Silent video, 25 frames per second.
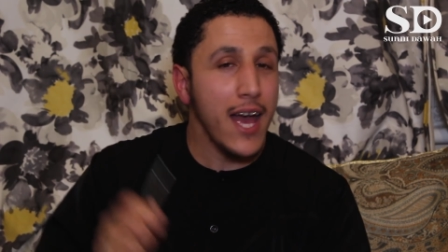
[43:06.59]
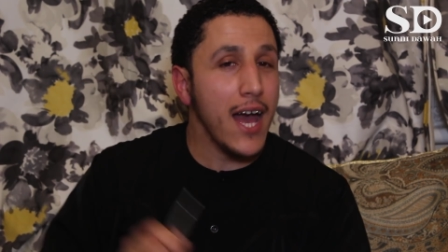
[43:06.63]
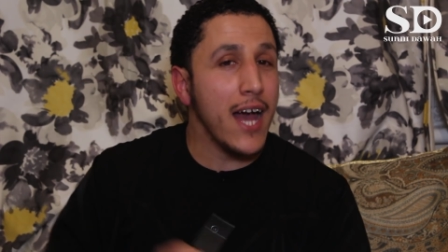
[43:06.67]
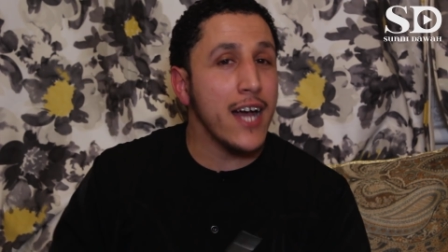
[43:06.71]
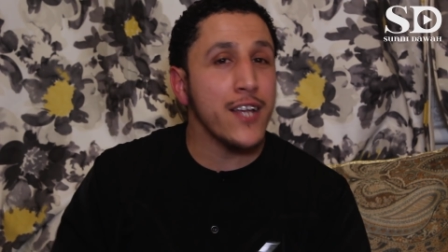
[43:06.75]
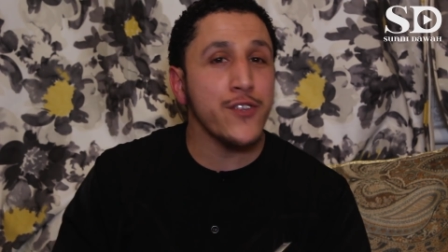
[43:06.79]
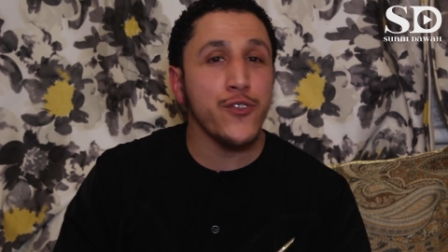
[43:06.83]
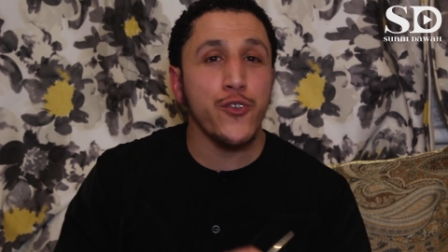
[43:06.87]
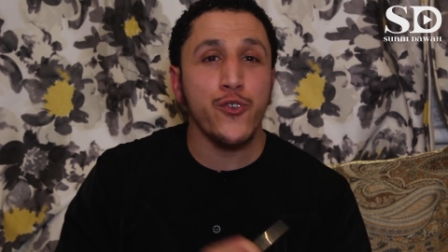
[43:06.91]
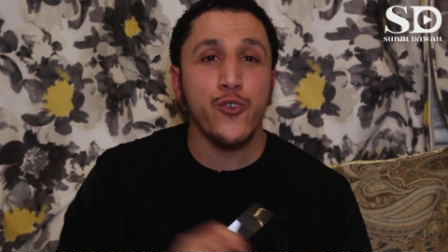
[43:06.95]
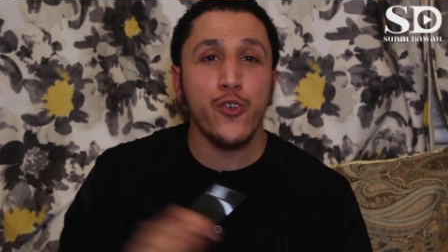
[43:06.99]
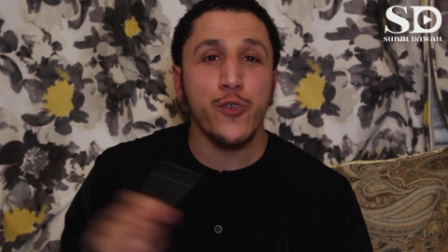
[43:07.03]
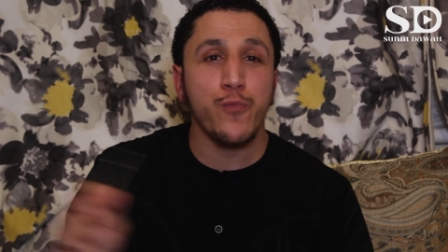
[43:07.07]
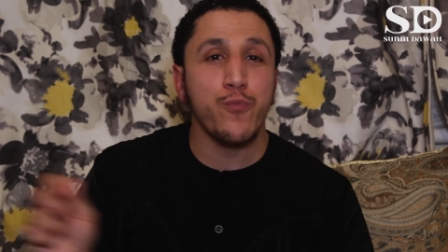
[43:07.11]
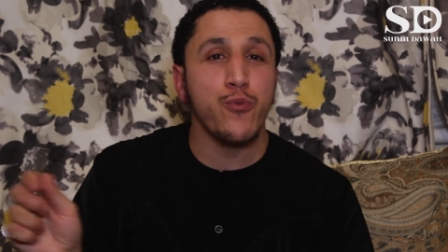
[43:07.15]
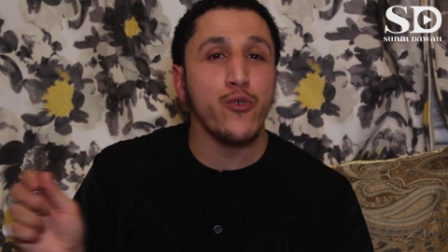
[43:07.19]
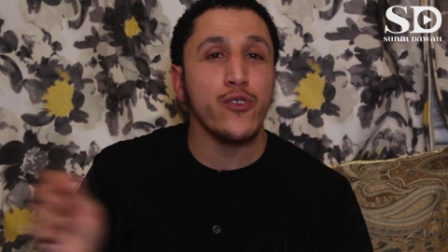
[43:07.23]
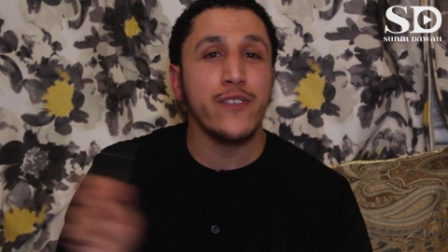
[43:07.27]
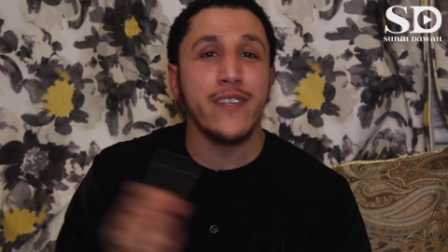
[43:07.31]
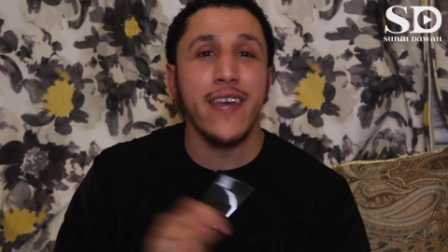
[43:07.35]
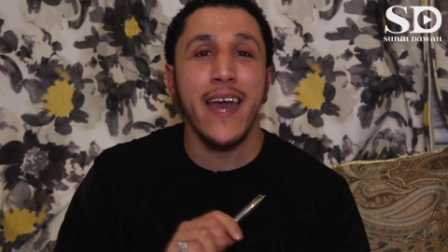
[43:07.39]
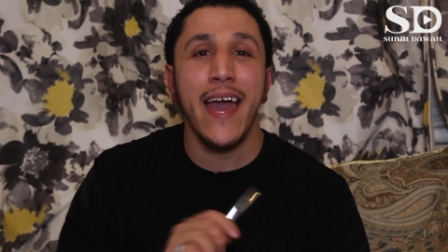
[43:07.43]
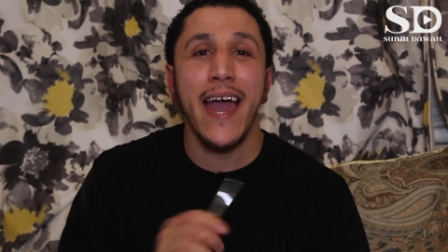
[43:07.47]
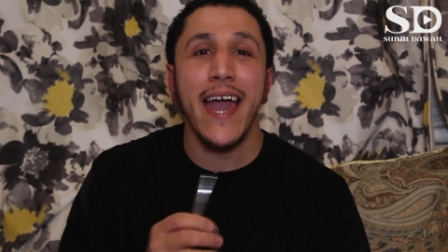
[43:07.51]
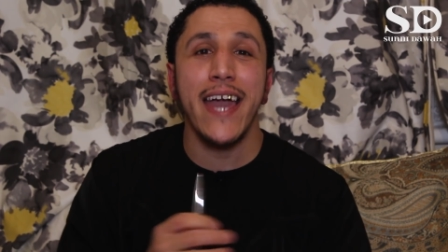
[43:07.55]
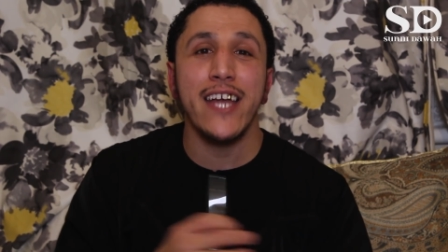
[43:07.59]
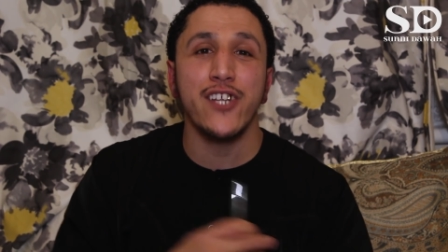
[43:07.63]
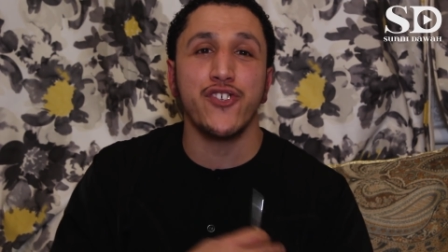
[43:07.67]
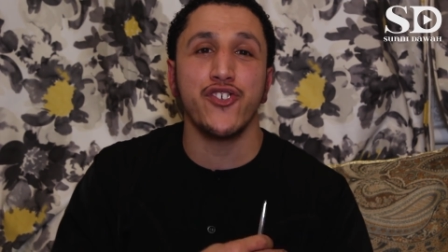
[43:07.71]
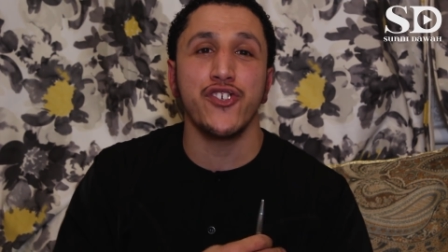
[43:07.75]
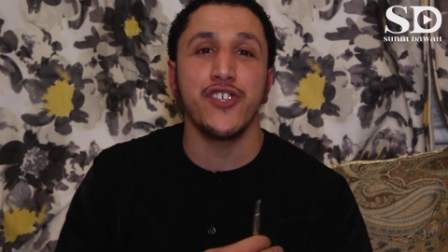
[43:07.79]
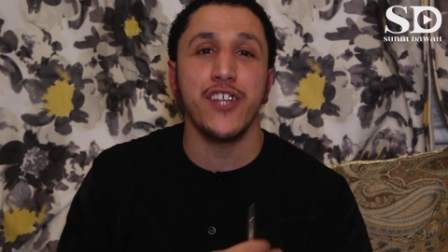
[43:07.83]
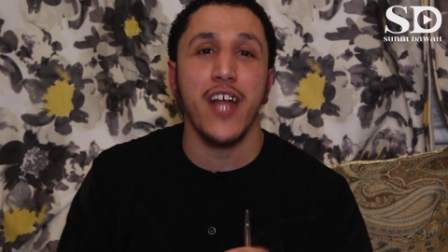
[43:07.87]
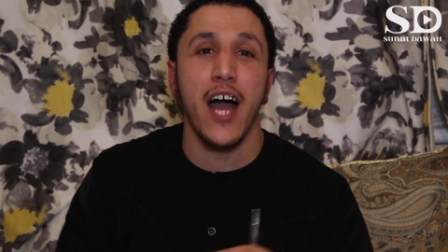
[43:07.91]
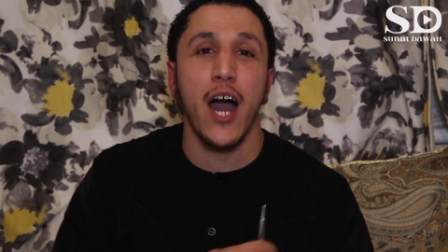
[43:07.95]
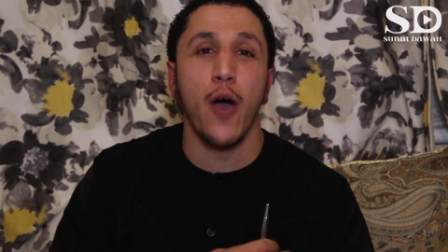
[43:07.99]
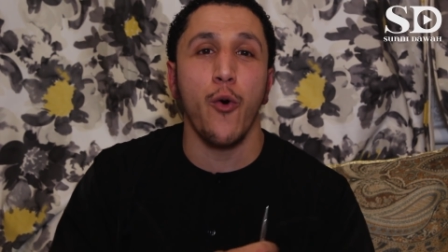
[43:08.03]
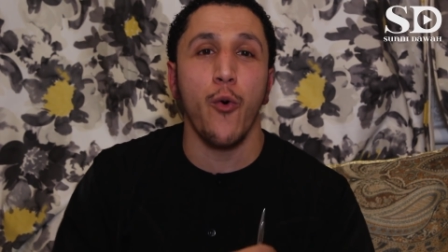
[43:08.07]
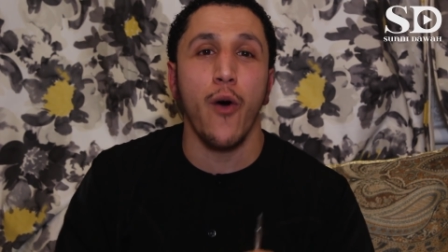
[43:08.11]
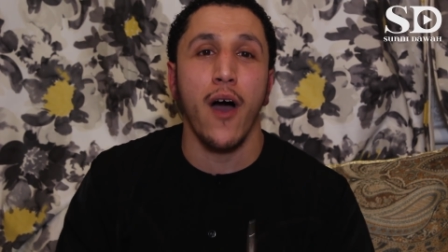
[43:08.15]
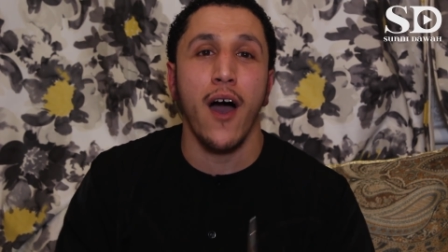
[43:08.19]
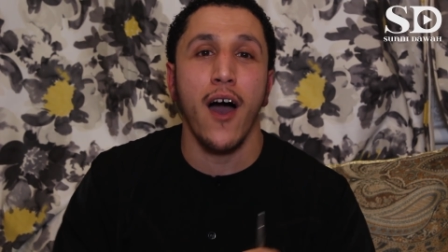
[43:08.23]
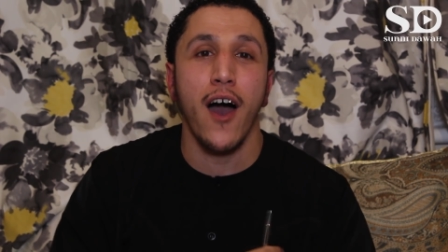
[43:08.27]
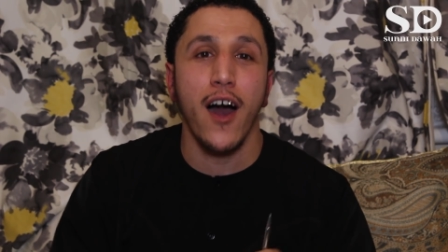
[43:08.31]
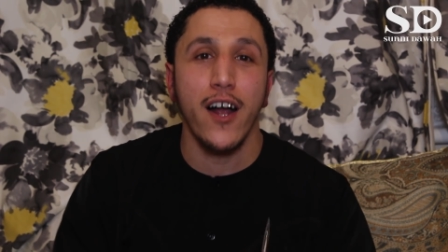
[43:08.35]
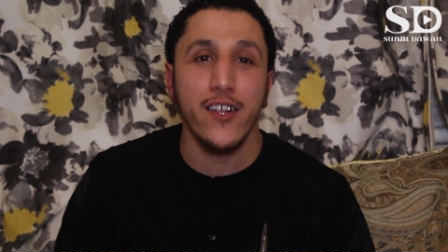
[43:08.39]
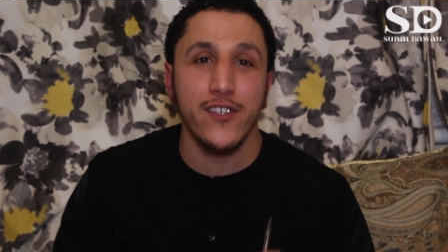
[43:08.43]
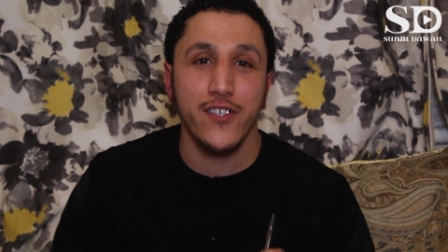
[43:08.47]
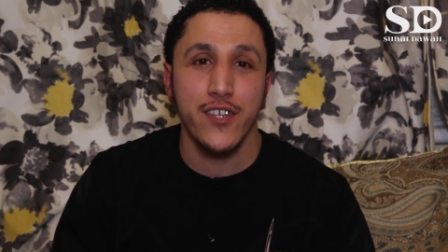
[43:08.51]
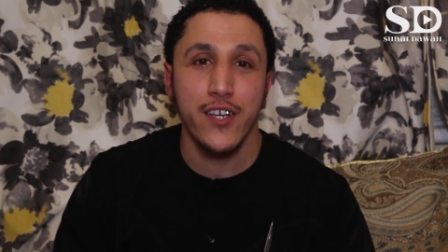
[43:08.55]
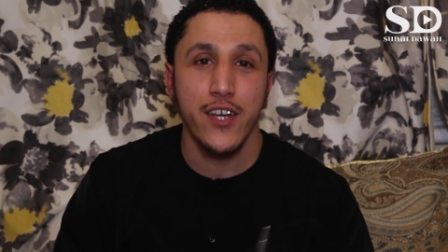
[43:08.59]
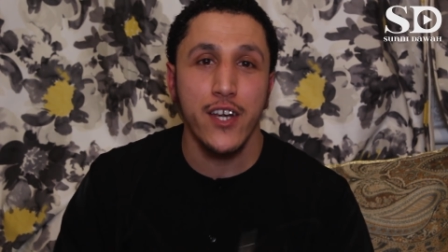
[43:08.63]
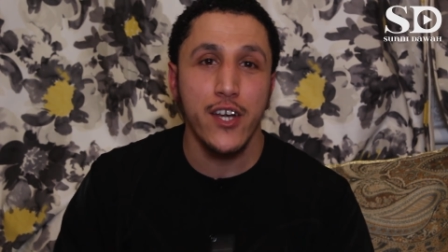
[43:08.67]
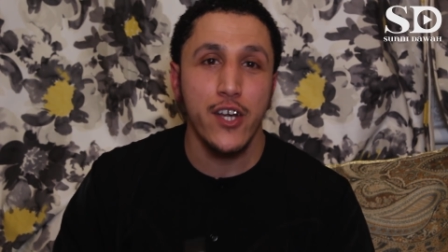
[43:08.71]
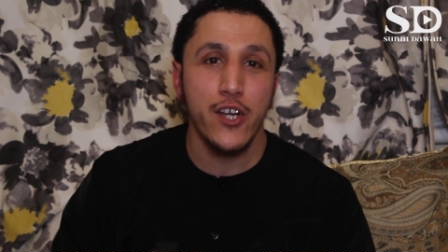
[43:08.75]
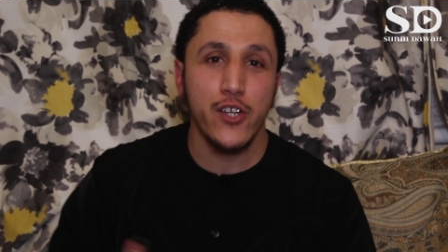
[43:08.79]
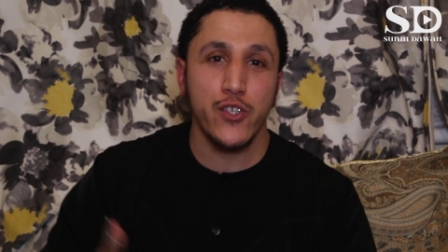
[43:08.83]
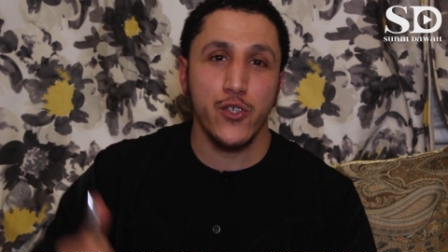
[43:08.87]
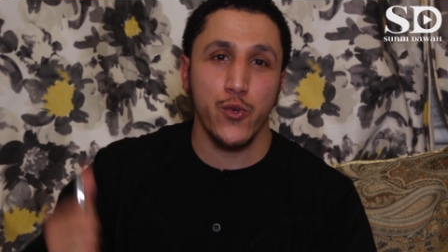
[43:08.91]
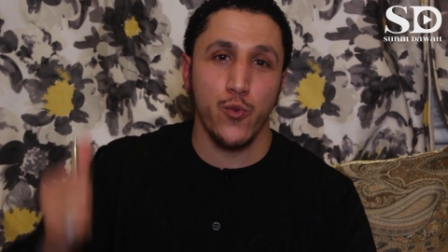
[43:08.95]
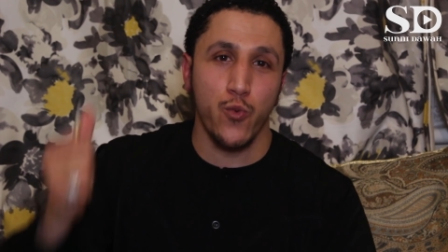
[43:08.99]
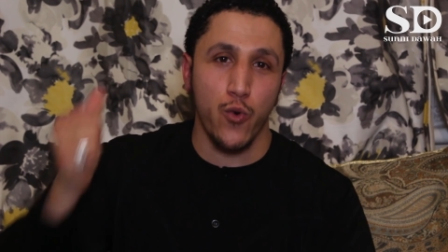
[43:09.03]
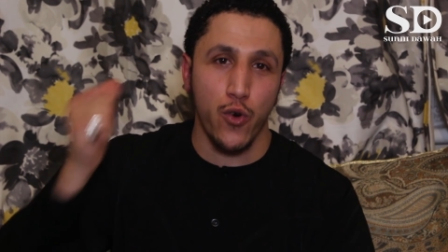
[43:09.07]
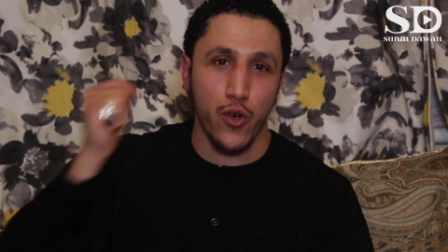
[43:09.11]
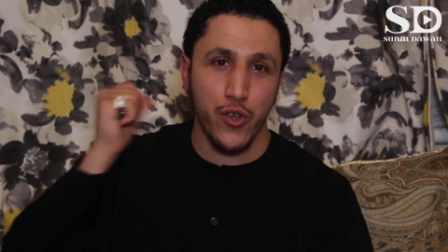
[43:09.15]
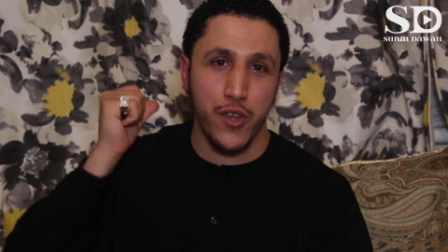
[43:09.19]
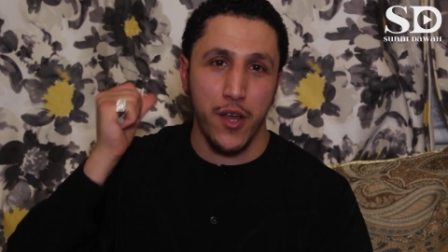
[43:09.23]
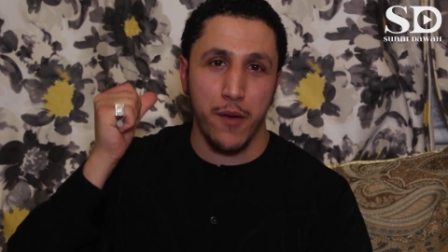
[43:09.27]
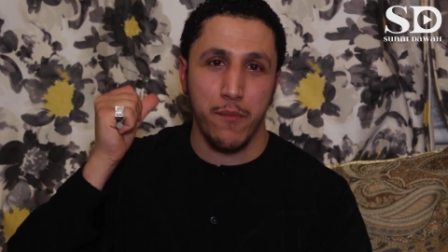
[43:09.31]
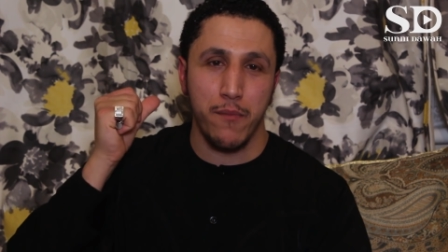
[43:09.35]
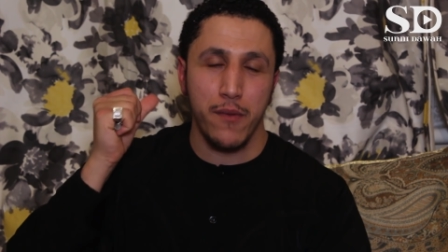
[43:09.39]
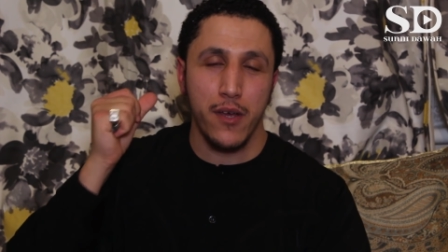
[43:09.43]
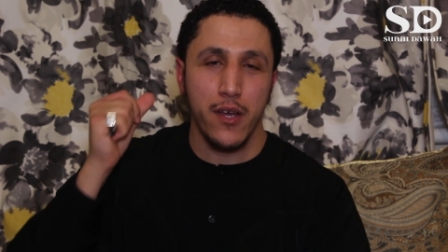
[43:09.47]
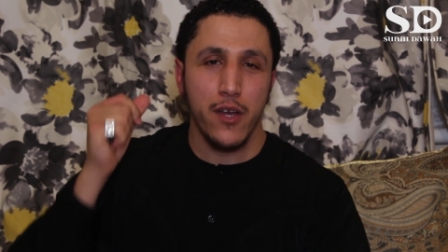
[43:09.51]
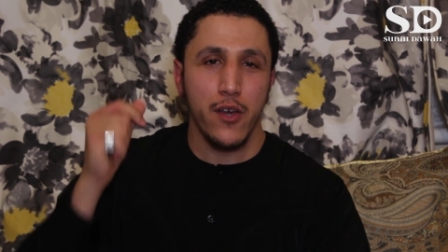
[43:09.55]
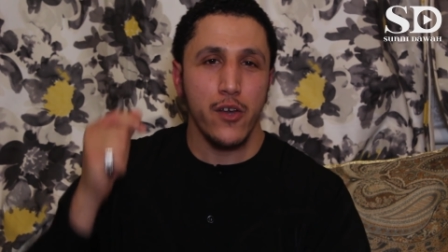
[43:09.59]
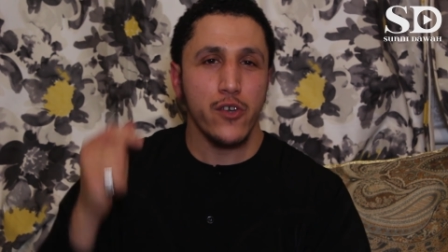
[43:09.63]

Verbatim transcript: and do not put a hatred in our hearts toward them.